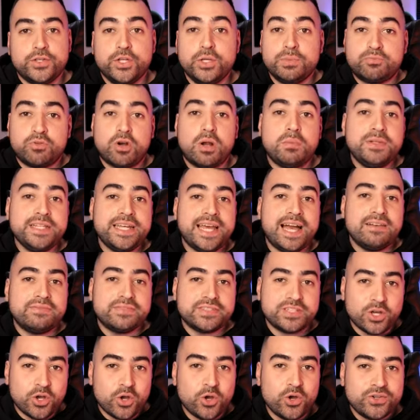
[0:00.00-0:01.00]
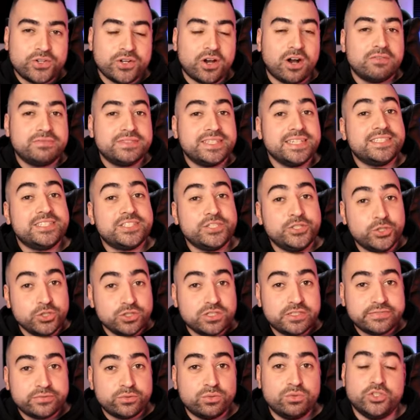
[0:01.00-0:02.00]
You probably haven't heard of this
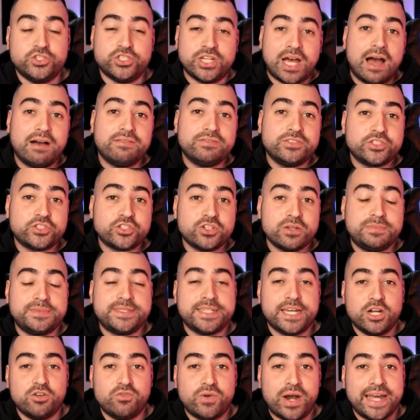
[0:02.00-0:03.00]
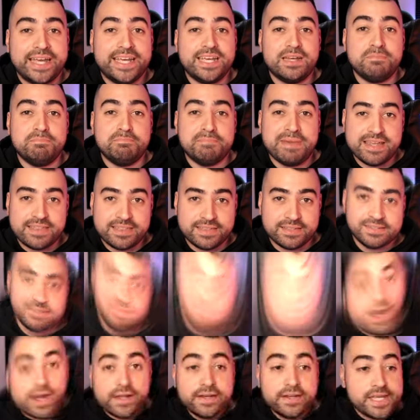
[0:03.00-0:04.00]
useful JavaScript array method.
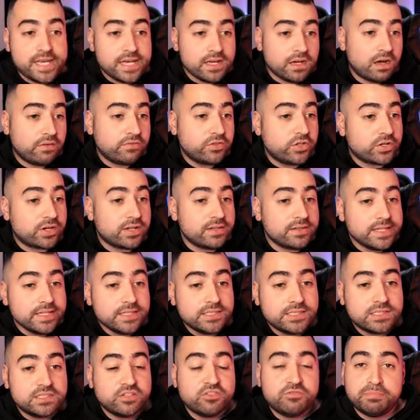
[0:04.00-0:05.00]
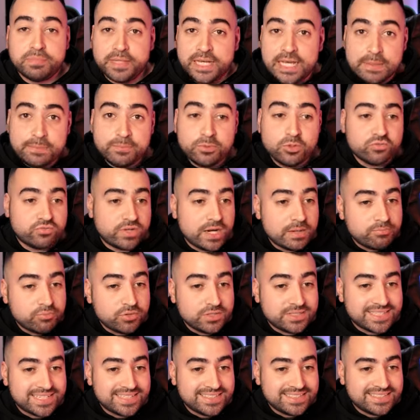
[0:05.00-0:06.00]
Right here, I've got a list of people
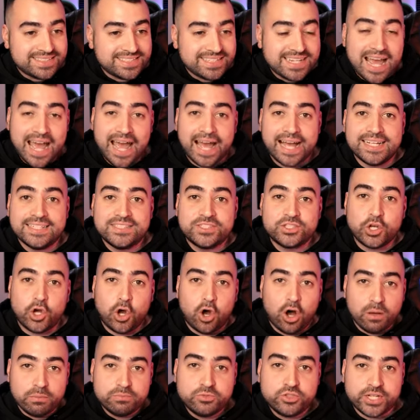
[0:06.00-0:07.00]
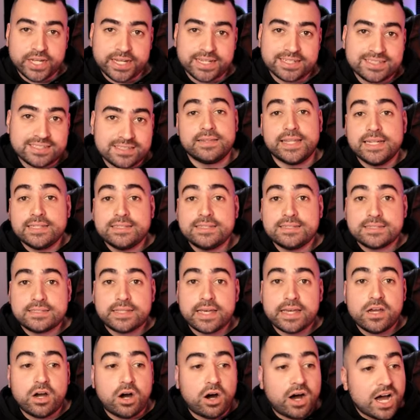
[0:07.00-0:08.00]
represented as objects. Let's
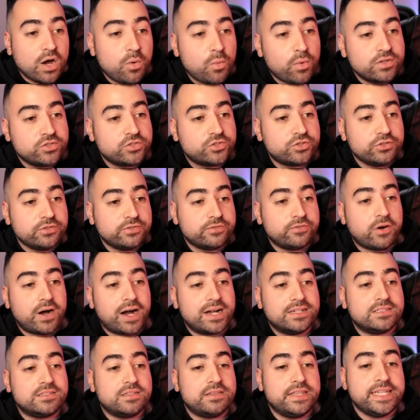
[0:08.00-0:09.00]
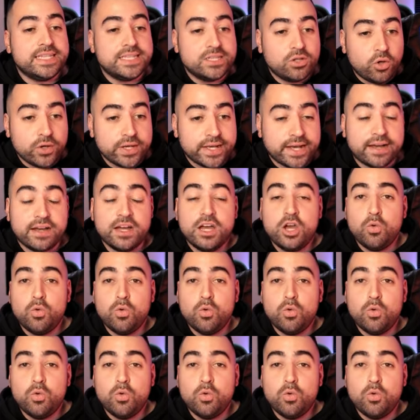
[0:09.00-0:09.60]
say I want to find the lawyer